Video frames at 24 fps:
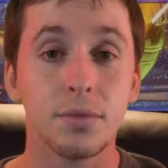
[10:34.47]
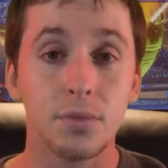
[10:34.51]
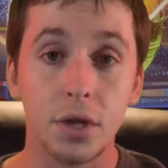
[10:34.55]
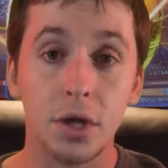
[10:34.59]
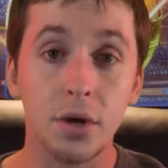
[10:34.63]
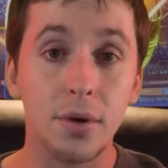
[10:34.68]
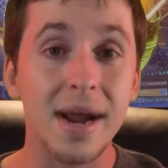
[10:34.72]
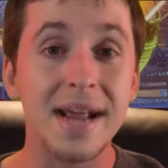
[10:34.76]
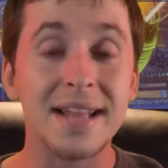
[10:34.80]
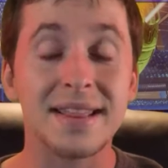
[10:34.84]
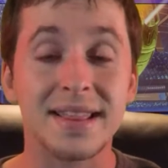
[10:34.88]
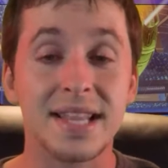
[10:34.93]
Well,
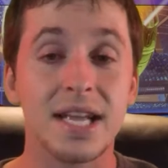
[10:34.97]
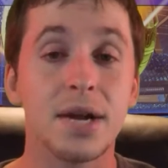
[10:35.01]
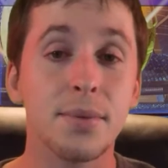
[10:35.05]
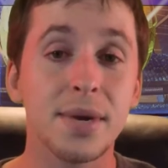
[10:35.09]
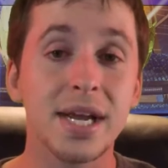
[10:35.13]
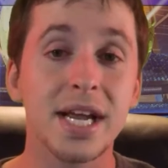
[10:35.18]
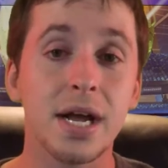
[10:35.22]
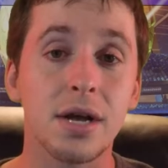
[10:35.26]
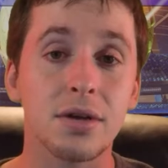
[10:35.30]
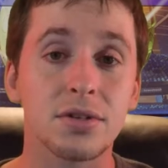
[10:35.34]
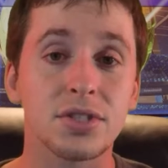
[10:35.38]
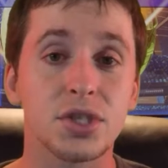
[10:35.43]
alright, there we
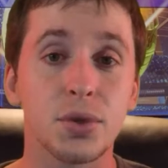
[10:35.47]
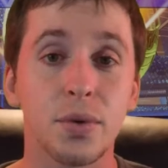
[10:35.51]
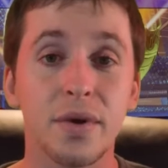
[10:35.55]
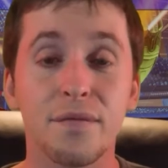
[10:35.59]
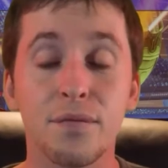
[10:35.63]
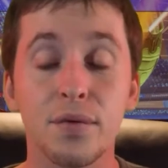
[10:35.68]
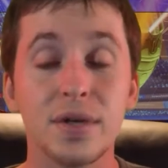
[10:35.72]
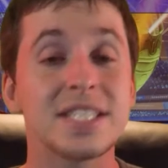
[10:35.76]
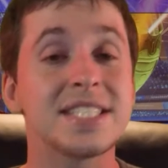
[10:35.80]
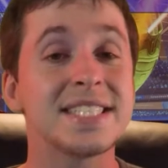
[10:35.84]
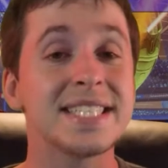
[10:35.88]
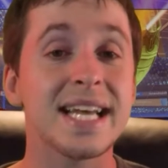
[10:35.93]
go. So we've
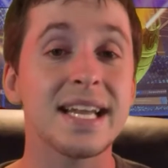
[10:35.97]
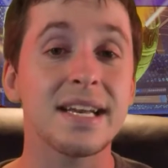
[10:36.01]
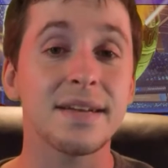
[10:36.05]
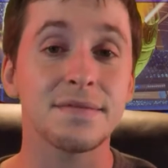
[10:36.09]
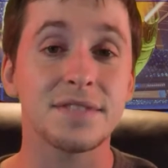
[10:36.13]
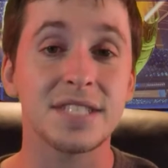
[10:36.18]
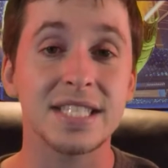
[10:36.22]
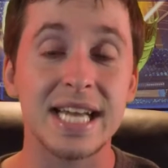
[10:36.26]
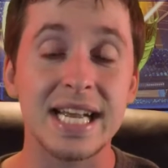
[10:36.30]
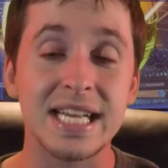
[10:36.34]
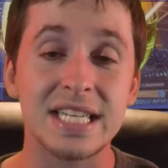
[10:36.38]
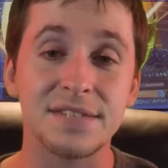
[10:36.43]
reached the end of
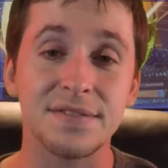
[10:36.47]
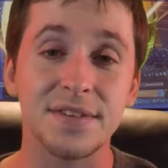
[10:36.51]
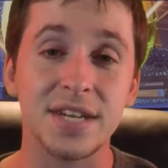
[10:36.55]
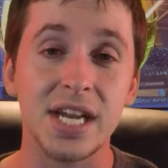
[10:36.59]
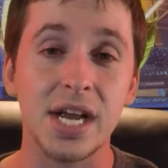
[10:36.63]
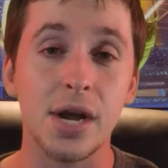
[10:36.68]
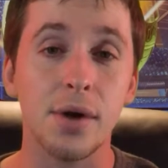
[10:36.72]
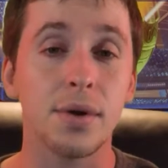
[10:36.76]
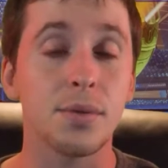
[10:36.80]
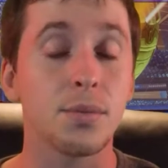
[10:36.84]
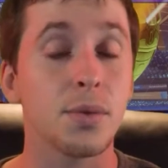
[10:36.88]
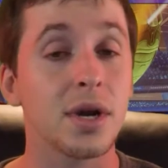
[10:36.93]
today's
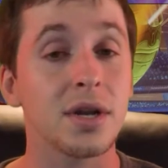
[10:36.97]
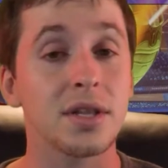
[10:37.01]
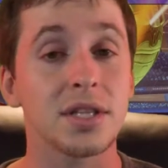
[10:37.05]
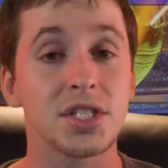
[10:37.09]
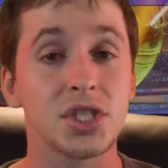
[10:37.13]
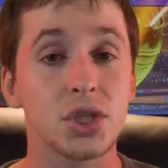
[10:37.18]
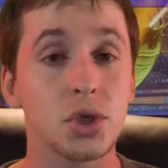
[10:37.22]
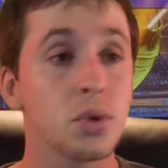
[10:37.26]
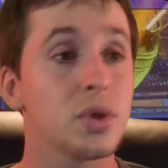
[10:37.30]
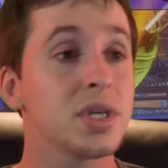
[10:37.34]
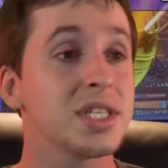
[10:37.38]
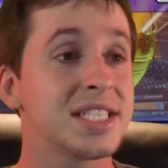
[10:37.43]
video, and where the
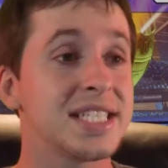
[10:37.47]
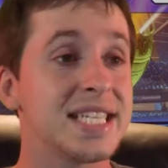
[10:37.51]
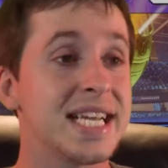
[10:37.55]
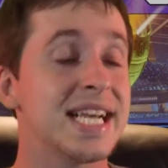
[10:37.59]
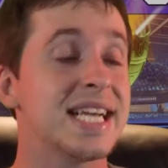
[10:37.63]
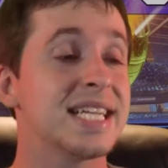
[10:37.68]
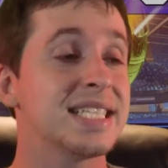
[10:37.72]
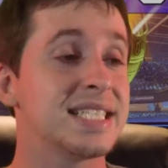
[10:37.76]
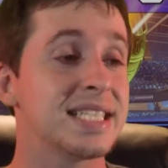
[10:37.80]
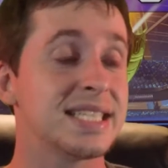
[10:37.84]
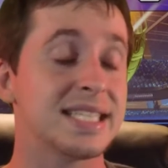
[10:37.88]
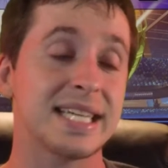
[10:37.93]
score
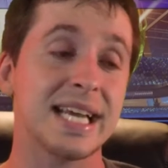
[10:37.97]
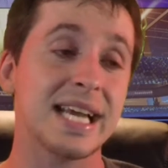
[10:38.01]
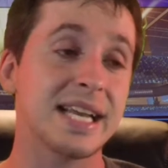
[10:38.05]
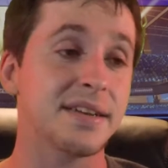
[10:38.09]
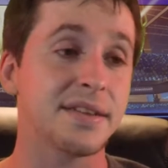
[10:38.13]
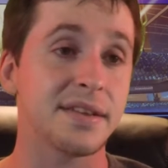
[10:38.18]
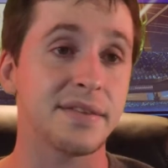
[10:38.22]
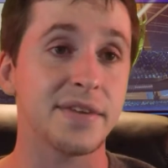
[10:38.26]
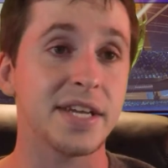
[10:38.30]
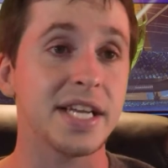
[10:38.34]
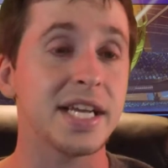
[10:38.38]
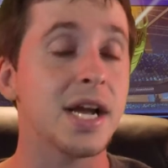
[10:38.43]
stands at the end
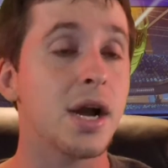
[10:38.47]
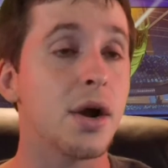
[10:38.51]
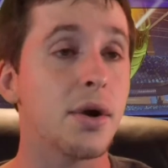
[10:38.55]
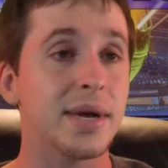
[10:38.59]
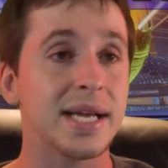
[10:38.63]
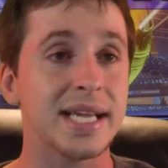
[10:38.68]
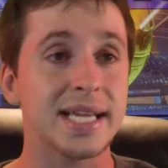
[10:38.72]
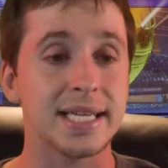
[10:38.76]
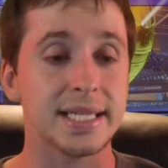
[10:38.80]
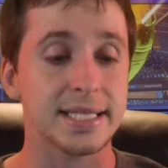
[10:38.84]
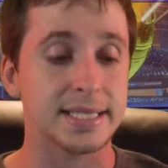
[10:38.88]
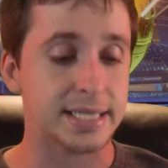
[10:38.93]
of the video
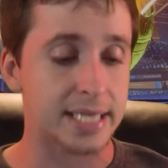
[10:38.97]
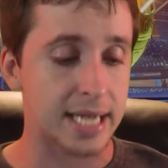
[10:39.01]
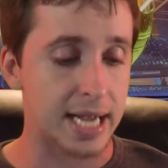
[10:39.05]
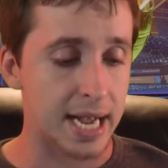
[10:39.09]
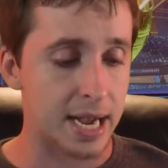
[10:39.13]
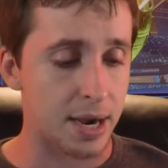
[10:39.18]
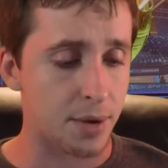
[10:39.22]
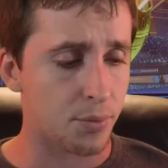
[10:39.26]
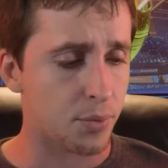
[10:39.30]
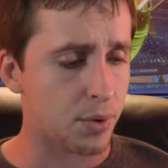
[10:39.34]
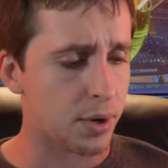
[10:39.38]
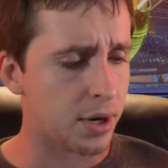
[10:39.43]
is
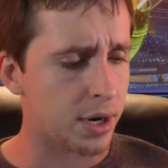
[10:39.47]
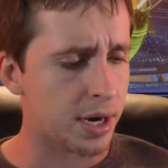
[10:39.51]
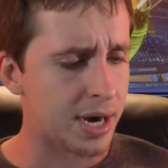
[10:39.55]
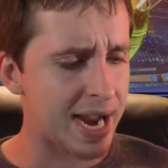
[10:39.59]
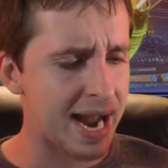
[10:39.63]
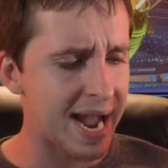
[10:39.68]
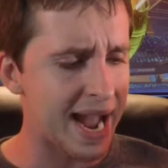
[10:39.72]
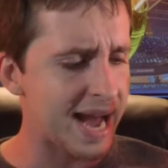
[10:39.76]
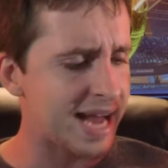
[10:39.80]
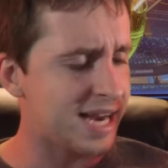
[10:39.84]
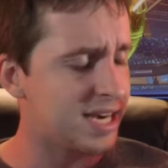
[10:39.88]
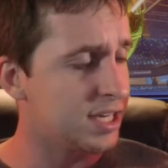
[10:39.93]
uh, we're
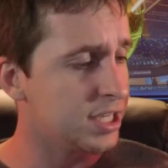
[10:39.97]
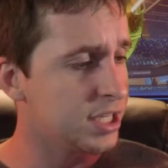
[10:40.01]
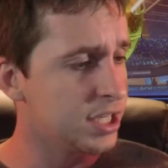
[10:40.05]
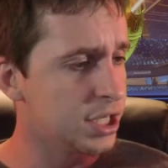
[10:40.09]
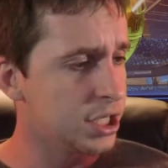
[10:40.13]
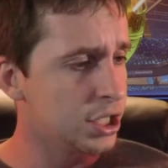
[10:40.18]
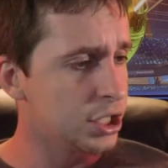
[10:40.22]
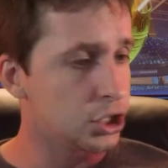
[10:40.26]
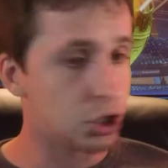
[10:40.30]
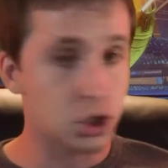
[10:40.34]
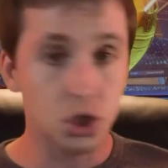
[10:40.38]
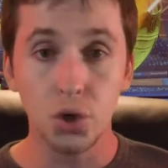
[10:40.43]
at
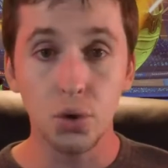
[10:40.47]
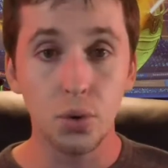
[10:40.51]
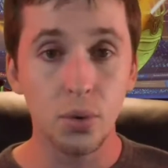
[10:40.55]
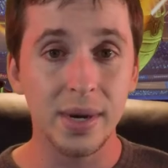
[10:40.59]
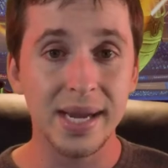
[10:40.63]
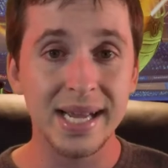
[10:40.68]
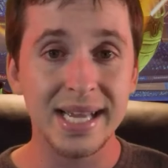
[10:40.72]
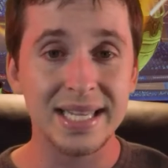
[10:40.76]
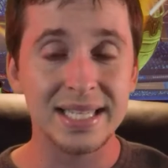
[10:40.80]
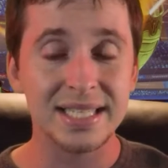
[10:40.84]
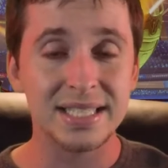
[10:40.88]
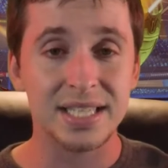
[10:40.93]
two
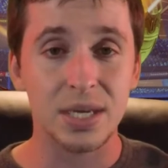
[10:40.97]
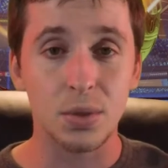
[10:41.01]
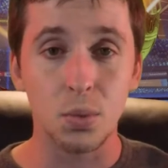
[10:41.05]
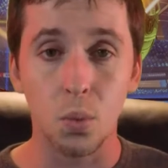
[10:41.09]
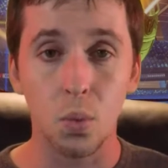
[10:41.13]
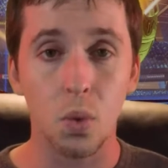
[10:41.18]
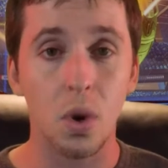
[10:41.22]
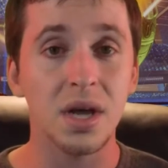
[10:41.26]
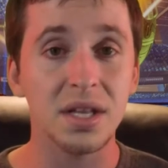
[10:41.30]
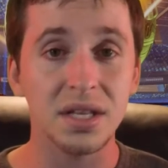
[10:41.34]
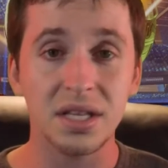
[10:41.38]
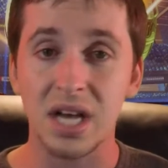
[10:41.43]
wins and
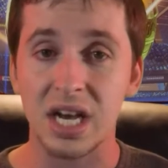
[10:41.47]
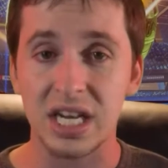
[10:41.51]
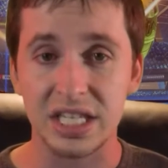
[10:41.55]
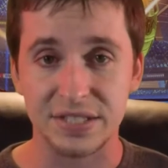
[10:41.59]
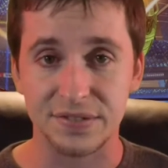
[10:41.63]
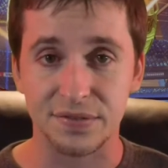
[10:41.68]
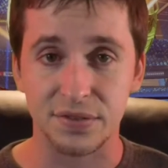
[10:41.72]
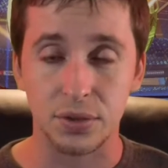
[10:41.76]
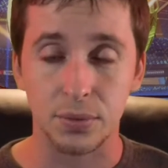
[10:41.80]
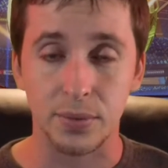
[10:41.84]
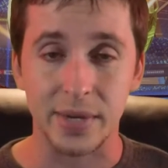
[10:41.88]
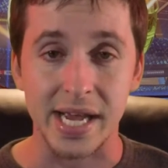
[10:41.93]
one loss
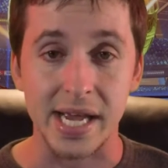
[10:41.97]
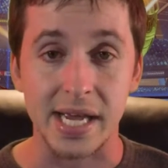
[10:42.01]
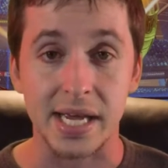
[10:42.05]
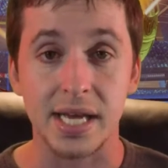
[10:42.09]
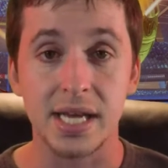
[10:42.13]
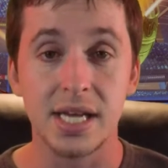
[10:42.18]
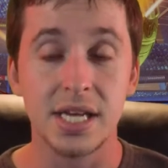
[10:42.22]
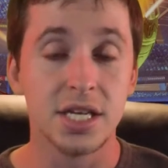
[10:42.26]
for the week.